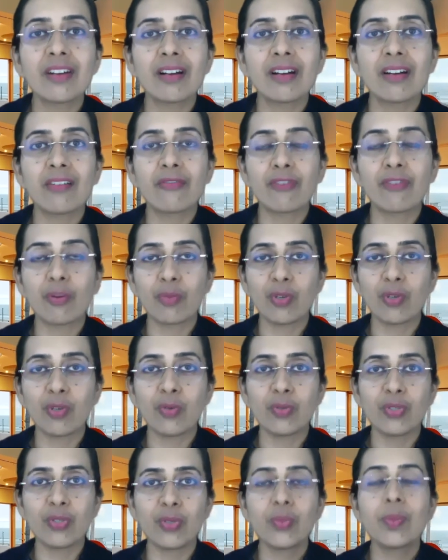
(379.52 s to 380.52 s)
from
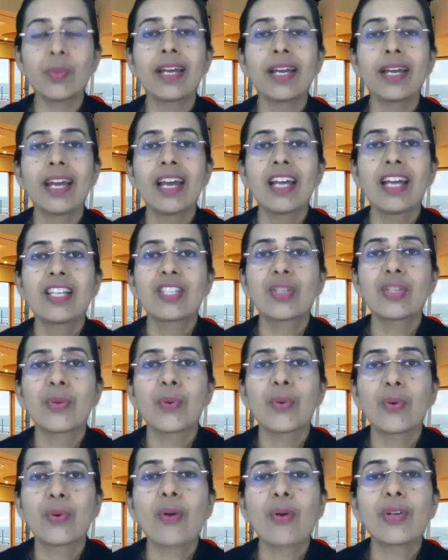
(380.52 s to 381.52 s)
YouTube.
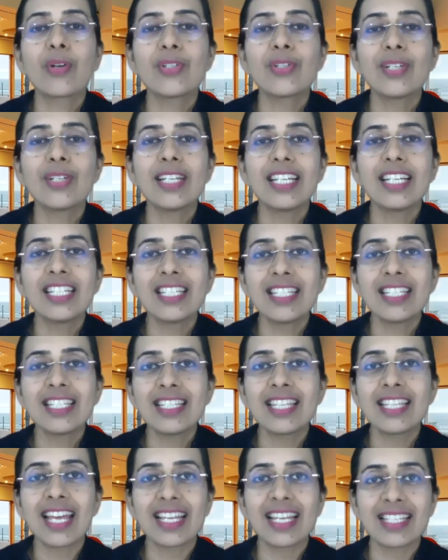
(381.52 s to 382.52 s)
So
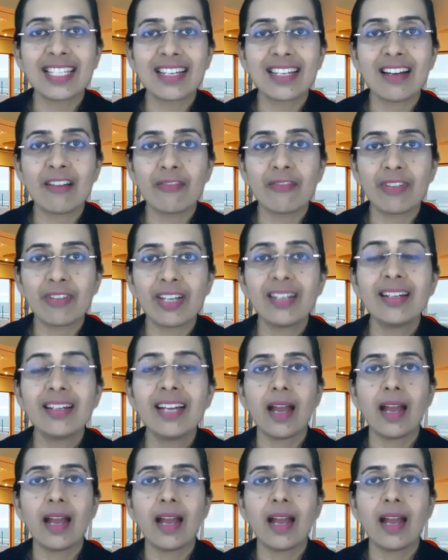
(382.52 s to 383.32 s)
congratulations, S. Kavya.